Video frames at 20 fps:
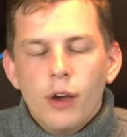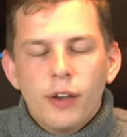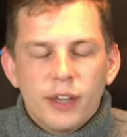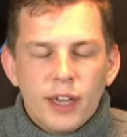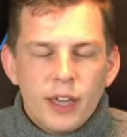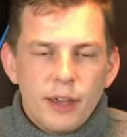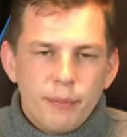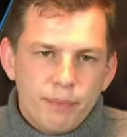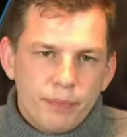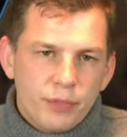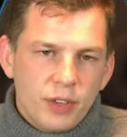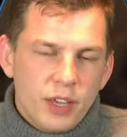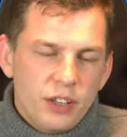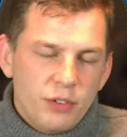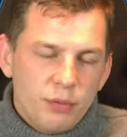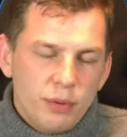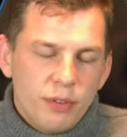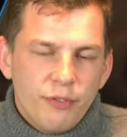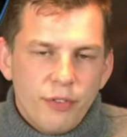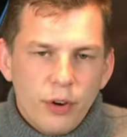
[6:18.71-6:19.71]
Okay,
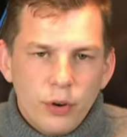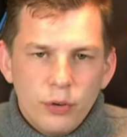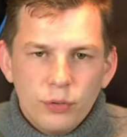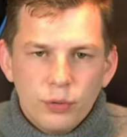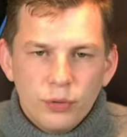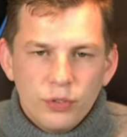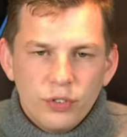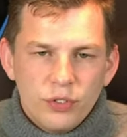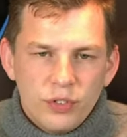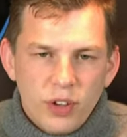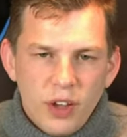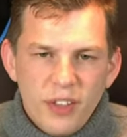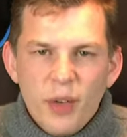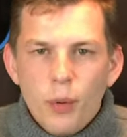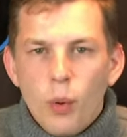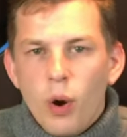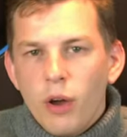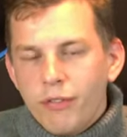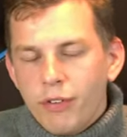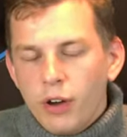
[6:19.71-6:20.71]
kids with phones will just turn
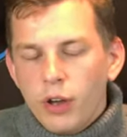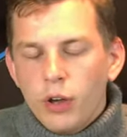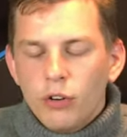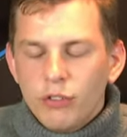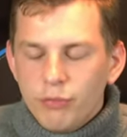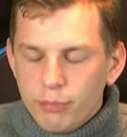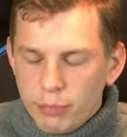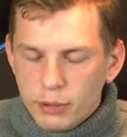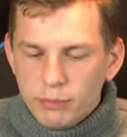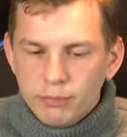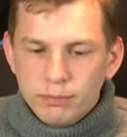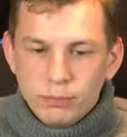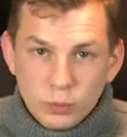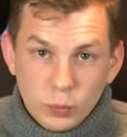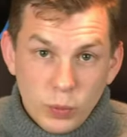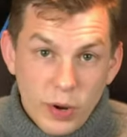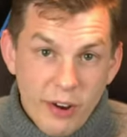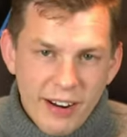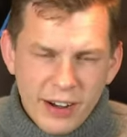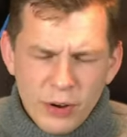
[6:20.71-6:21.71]
their Wi Fi off, but
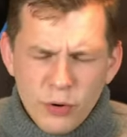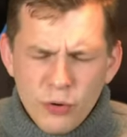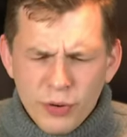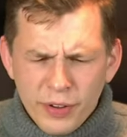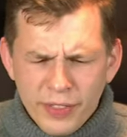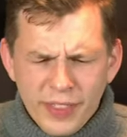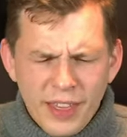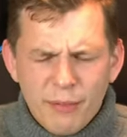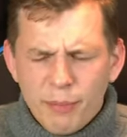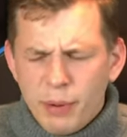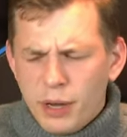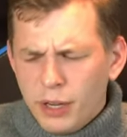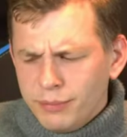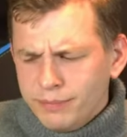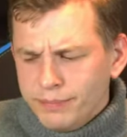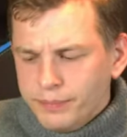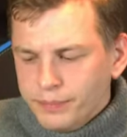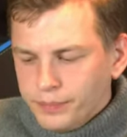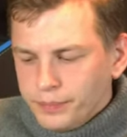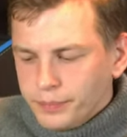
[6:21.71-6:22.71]
we're ignoring that
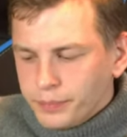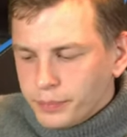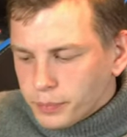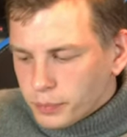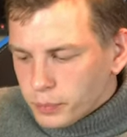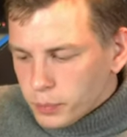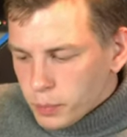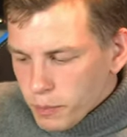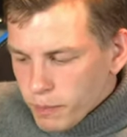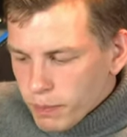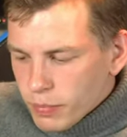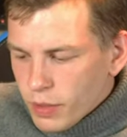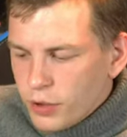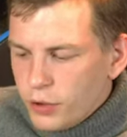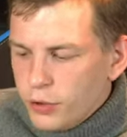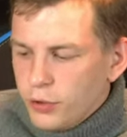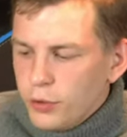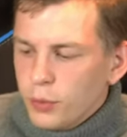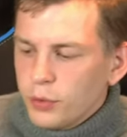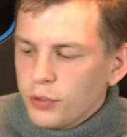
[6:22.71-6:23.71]
part.
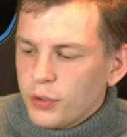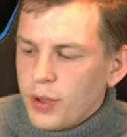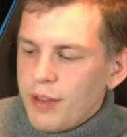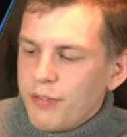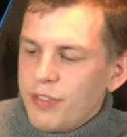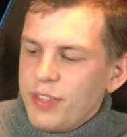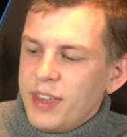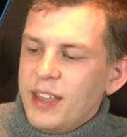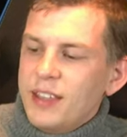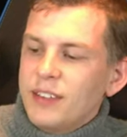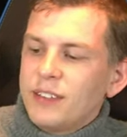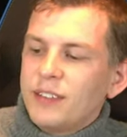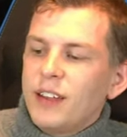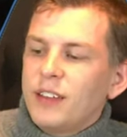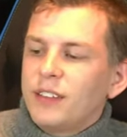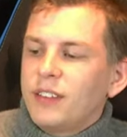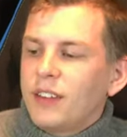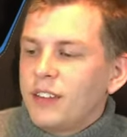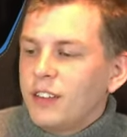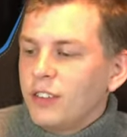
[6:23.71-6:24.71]
You do also have the
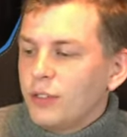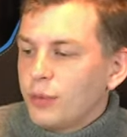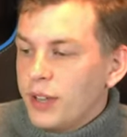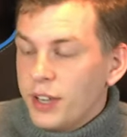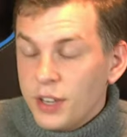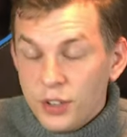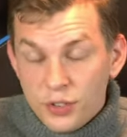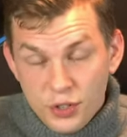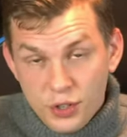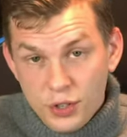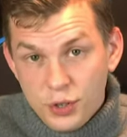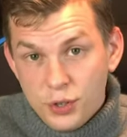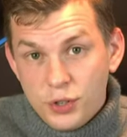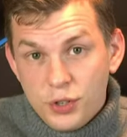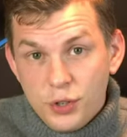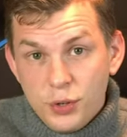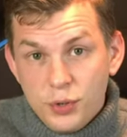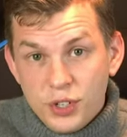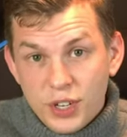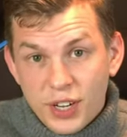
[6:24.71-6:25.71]
internet settings where you can cho
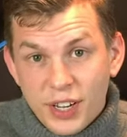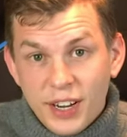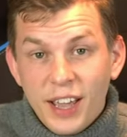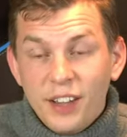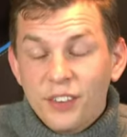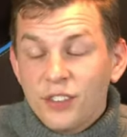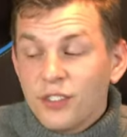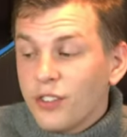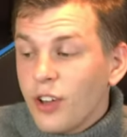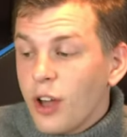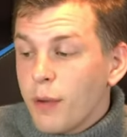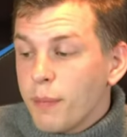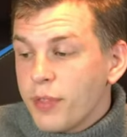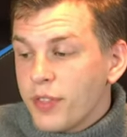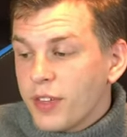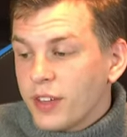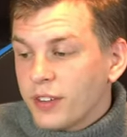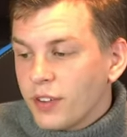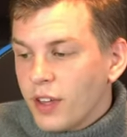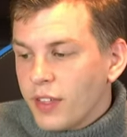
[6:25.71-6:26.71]
choose your connection type
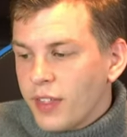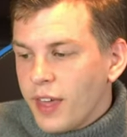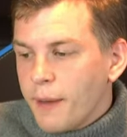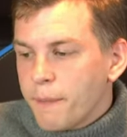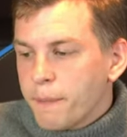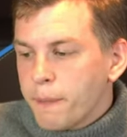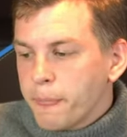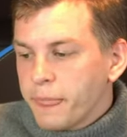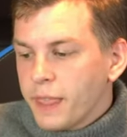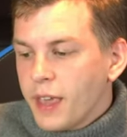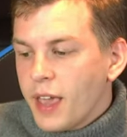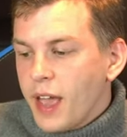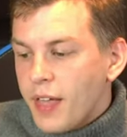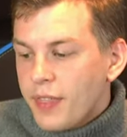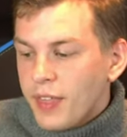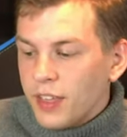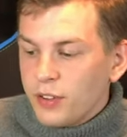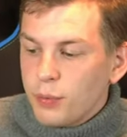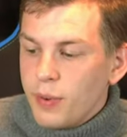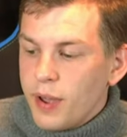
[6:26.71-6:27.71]
and things like that.
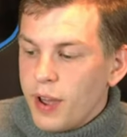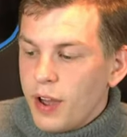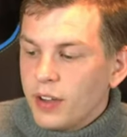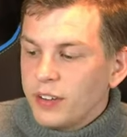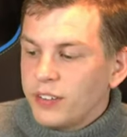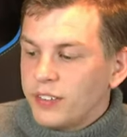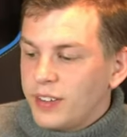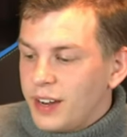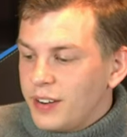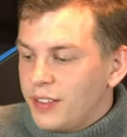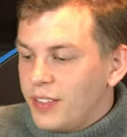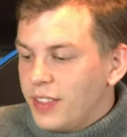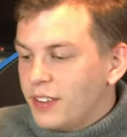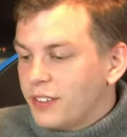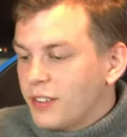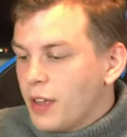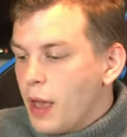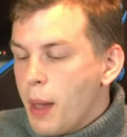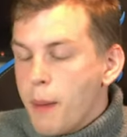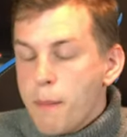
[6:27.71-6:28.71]
And that's where I said
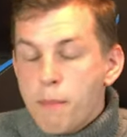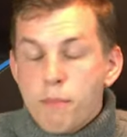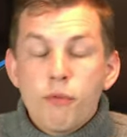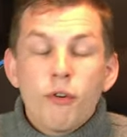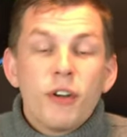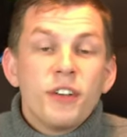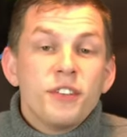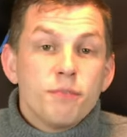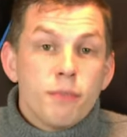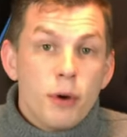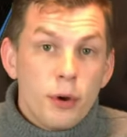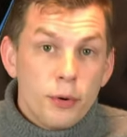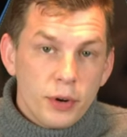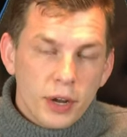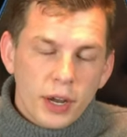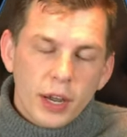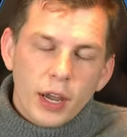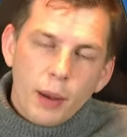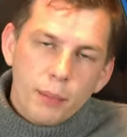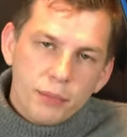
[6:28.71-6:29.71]
this bridge
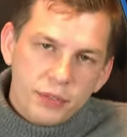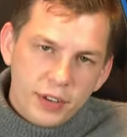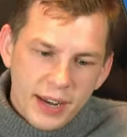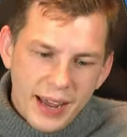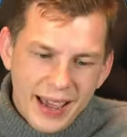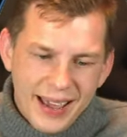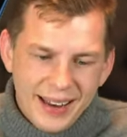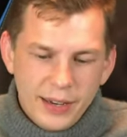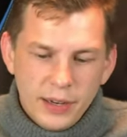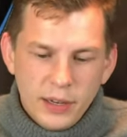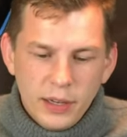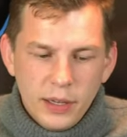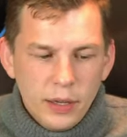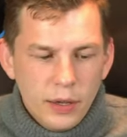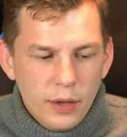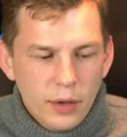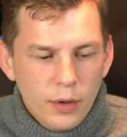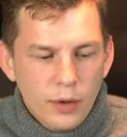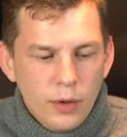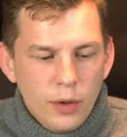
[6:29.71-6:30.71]
mode comes in handy.